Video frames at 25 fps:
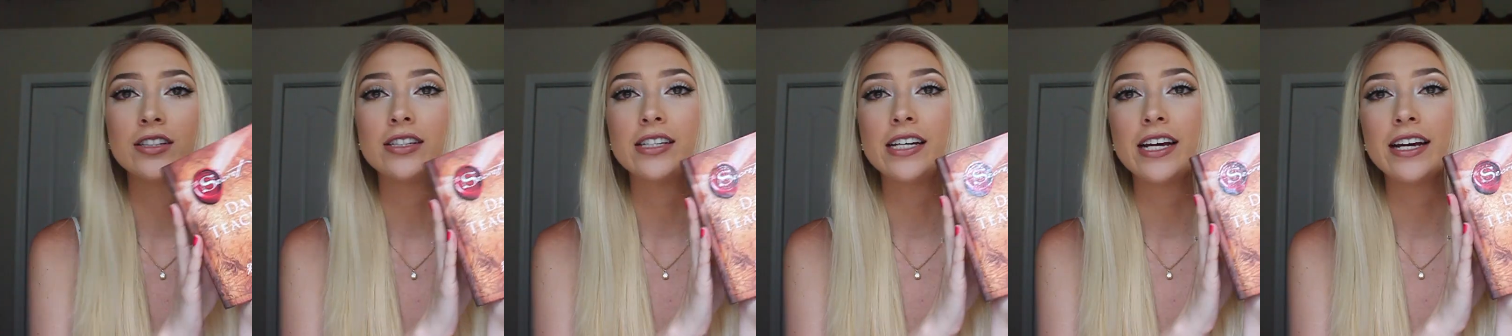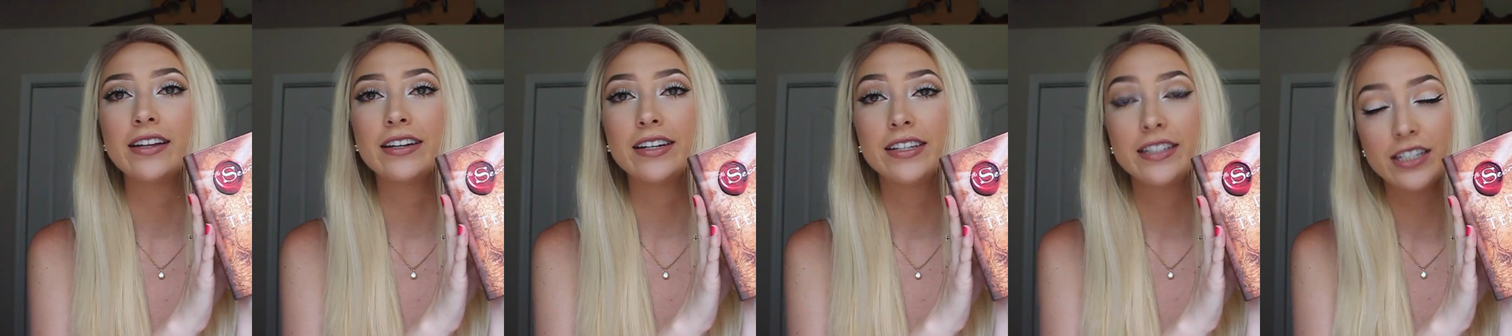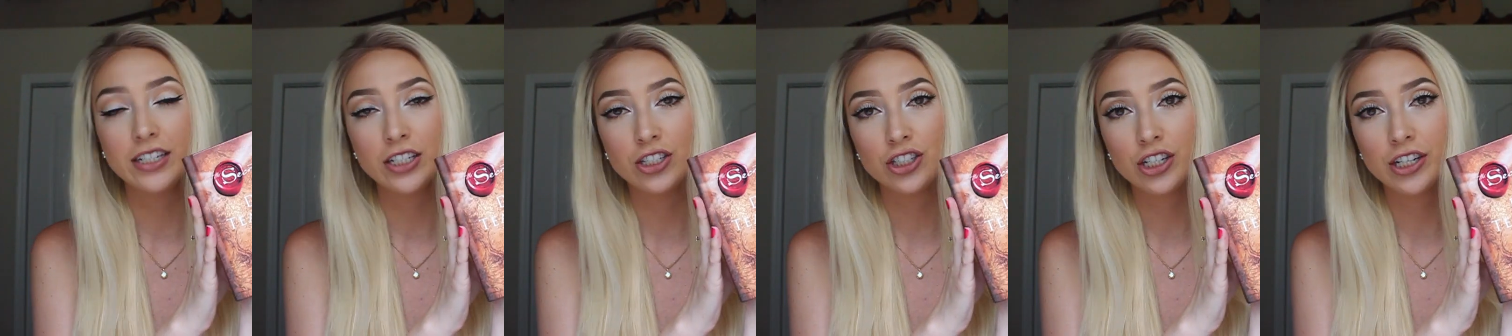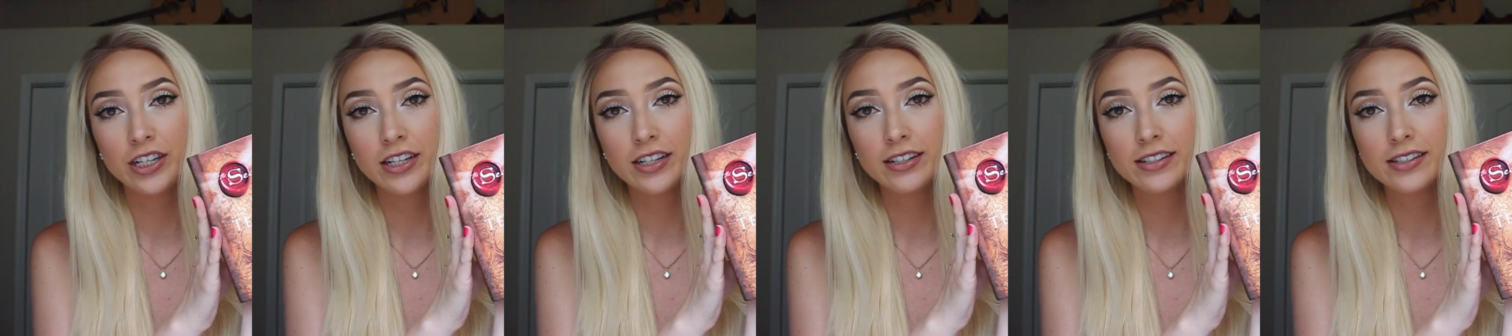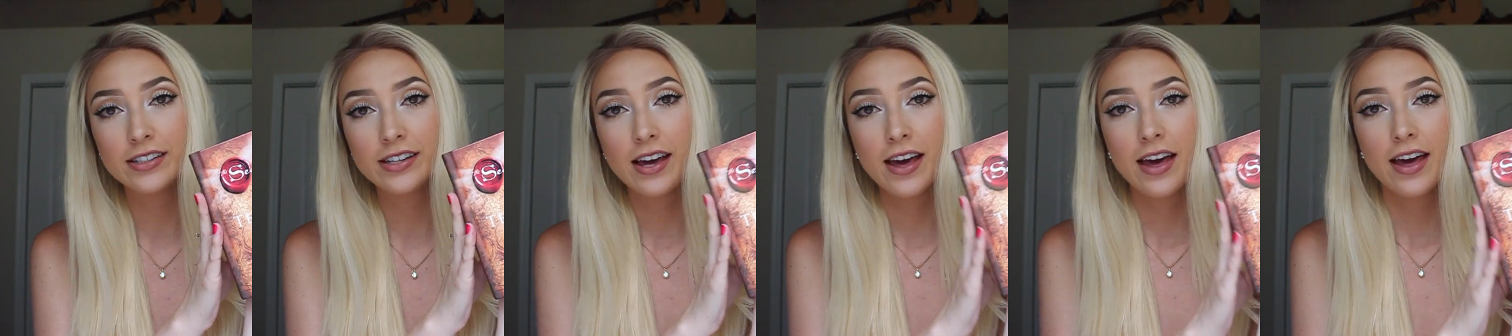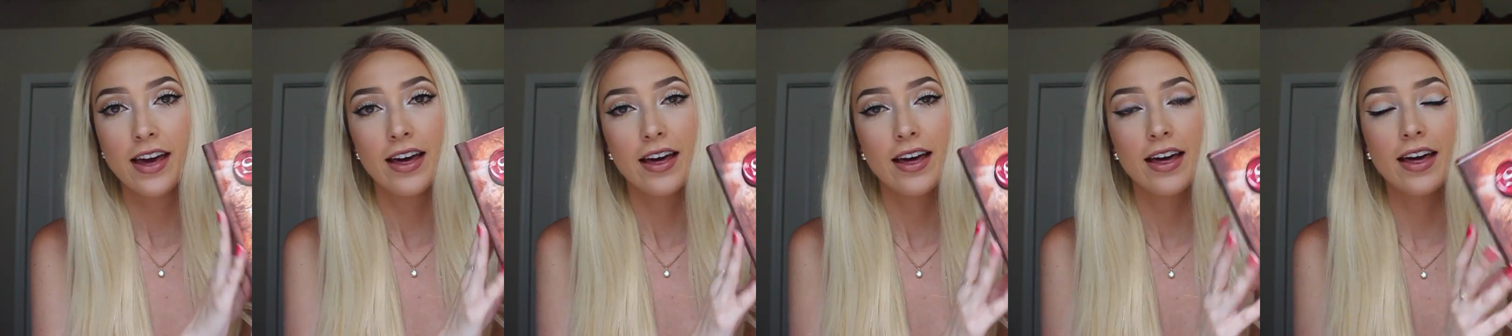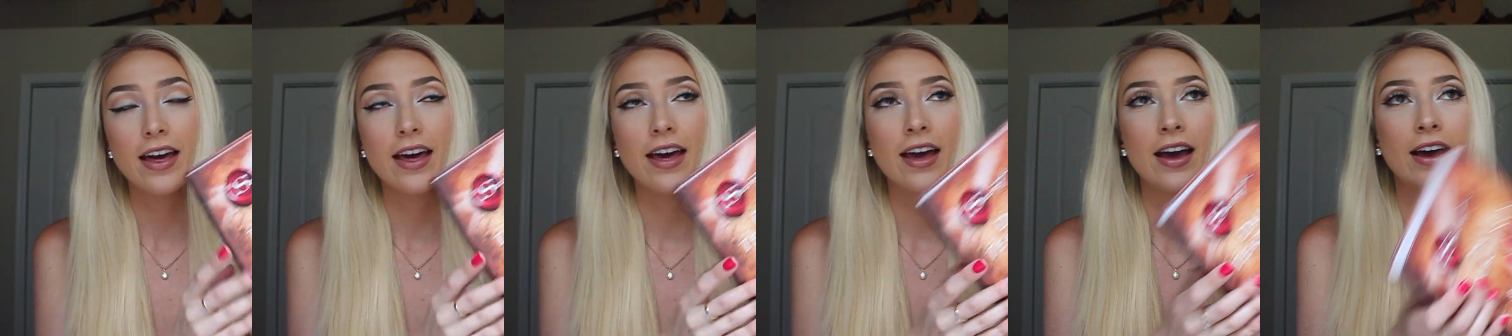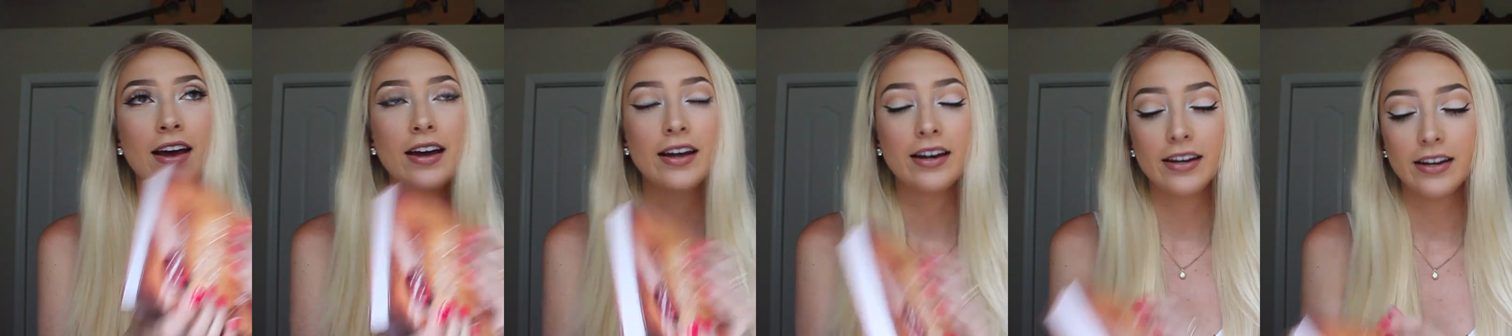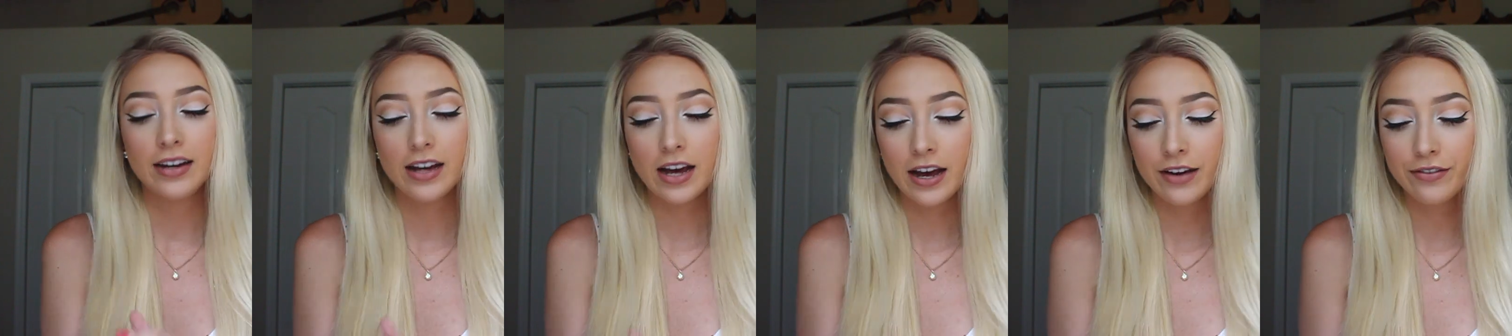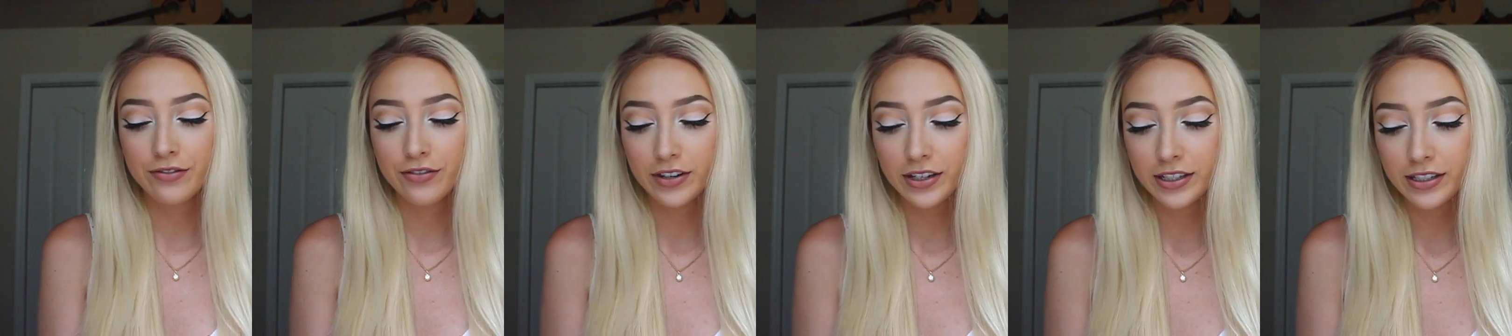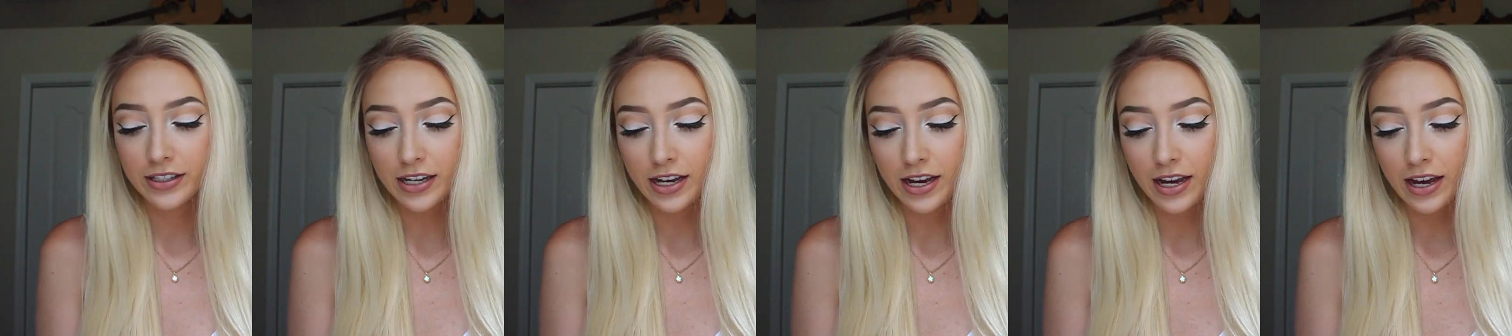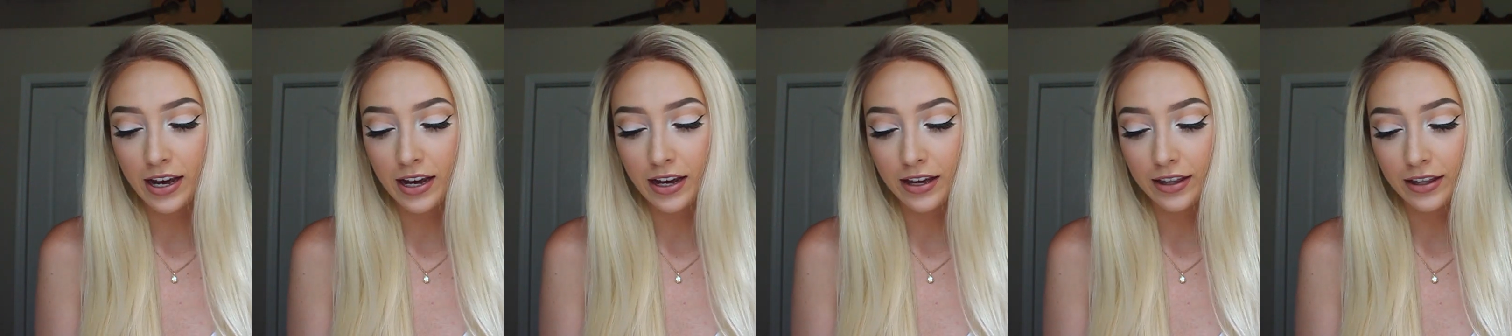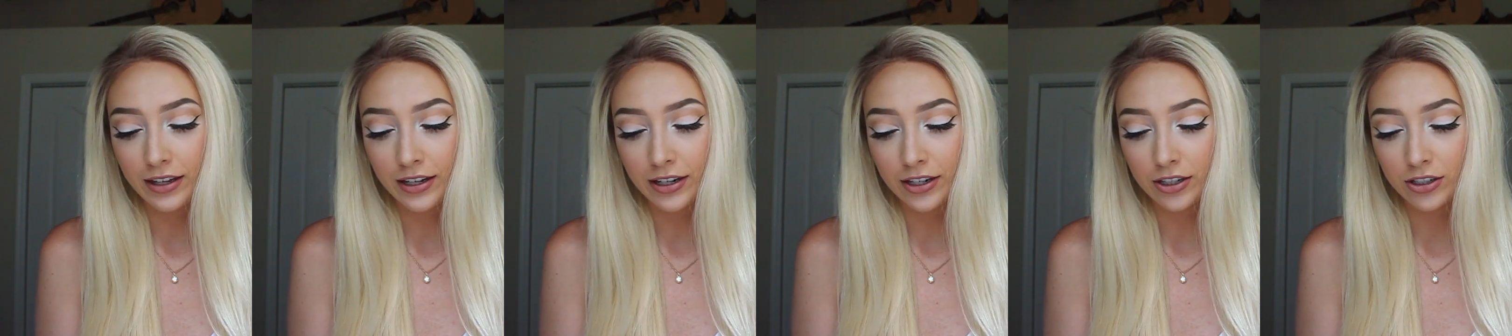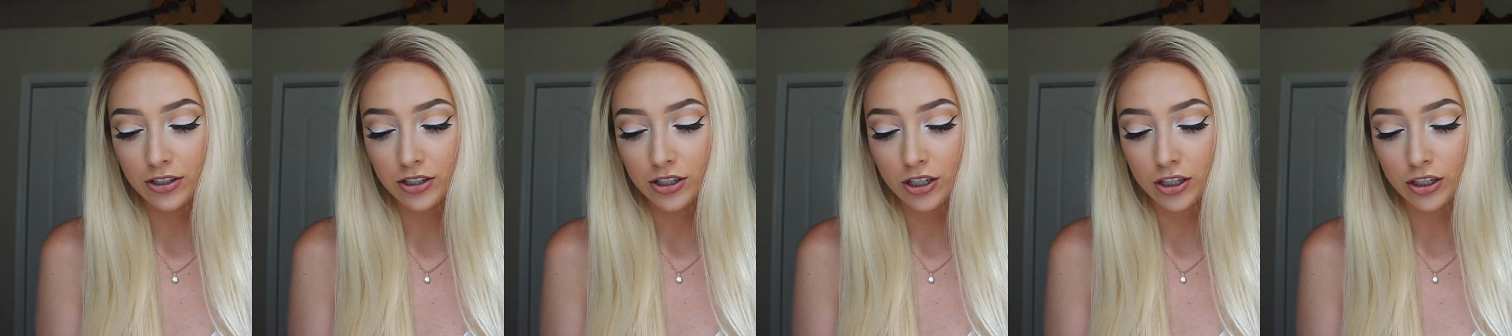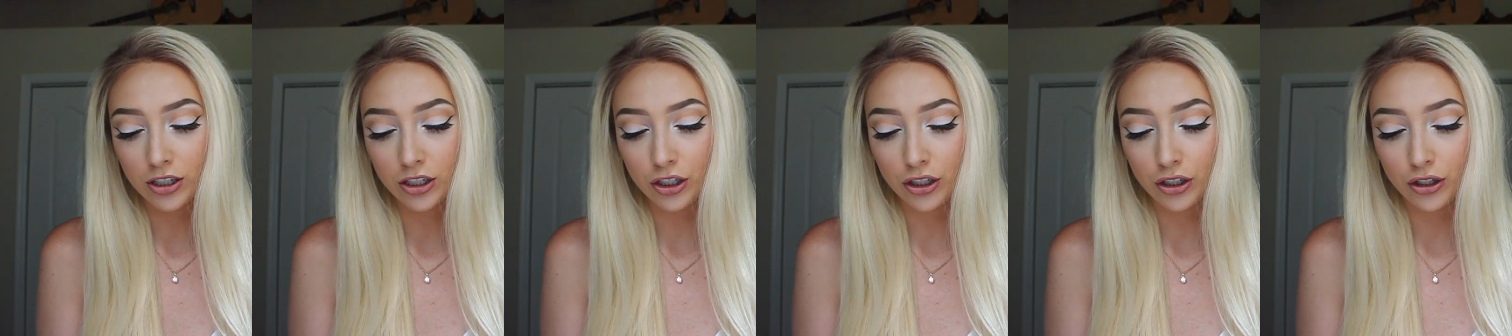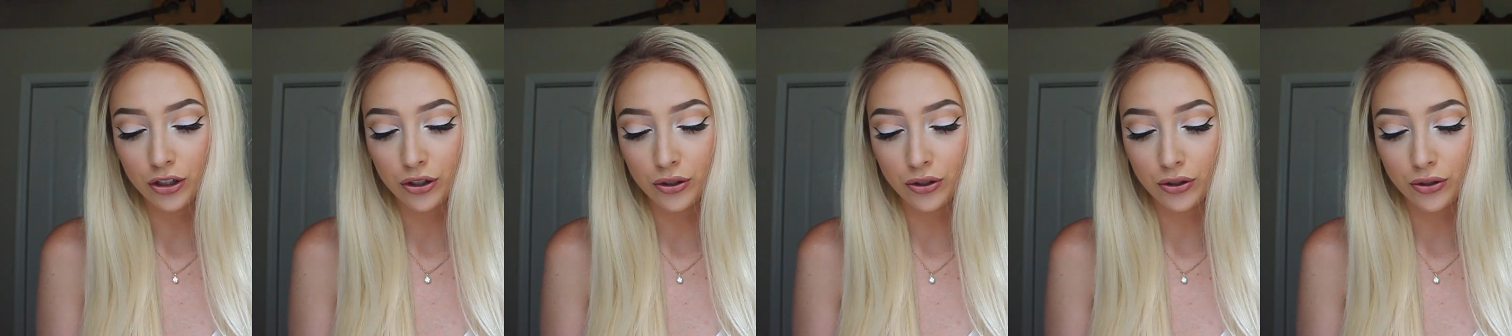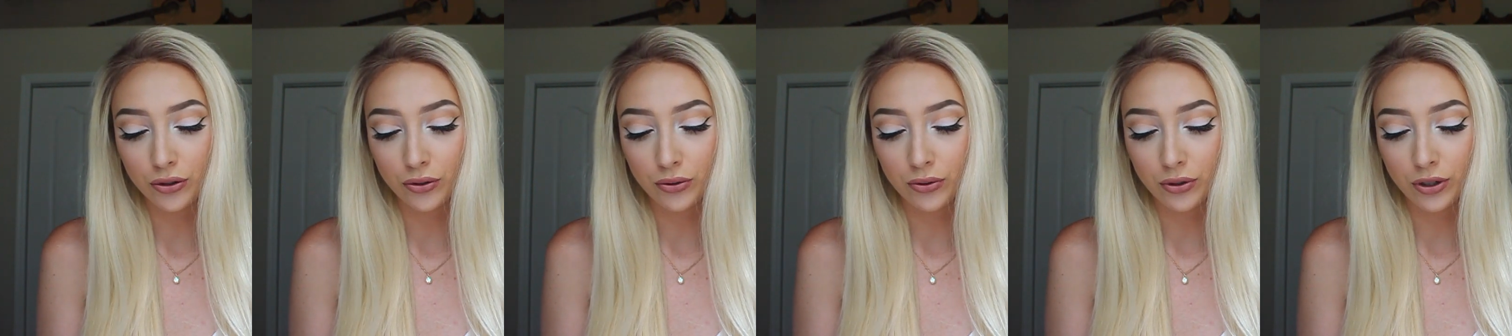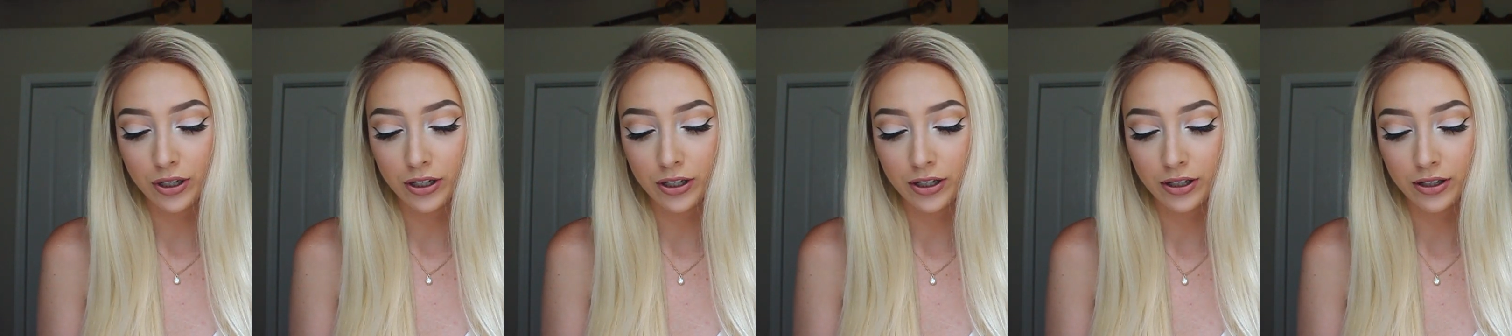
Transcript: Daily teachings, and every day there's a new